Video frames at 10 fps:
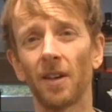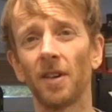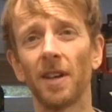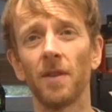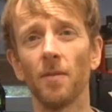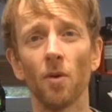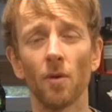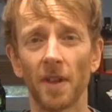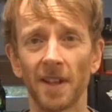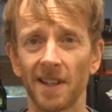going to give you more
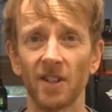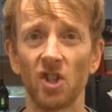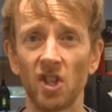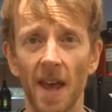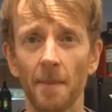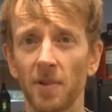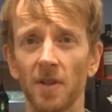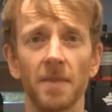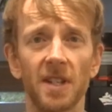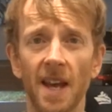things like chips
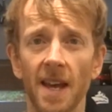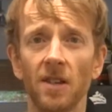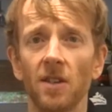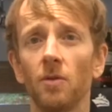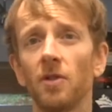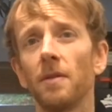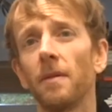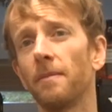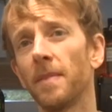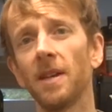and potatoes
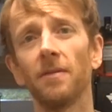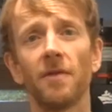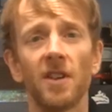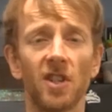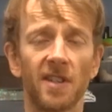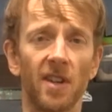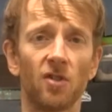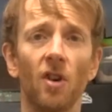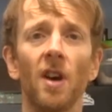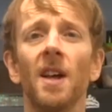and meat and fish,
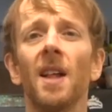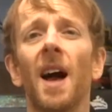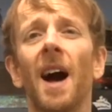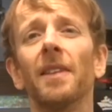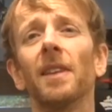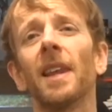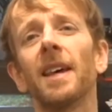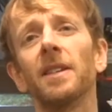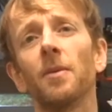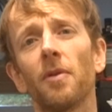etc., and
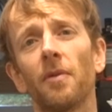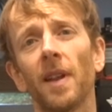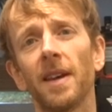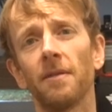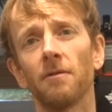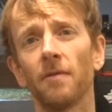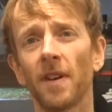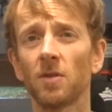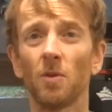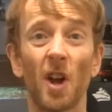laden it with flavour. And
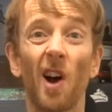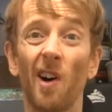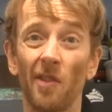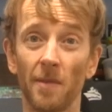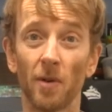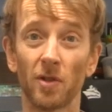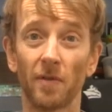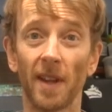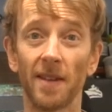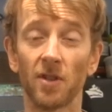vegetables aren't the most
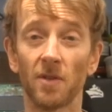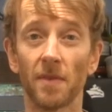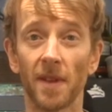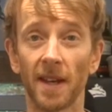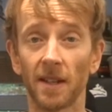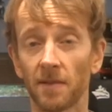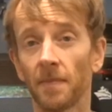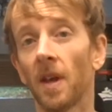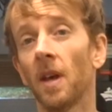flavoursome things.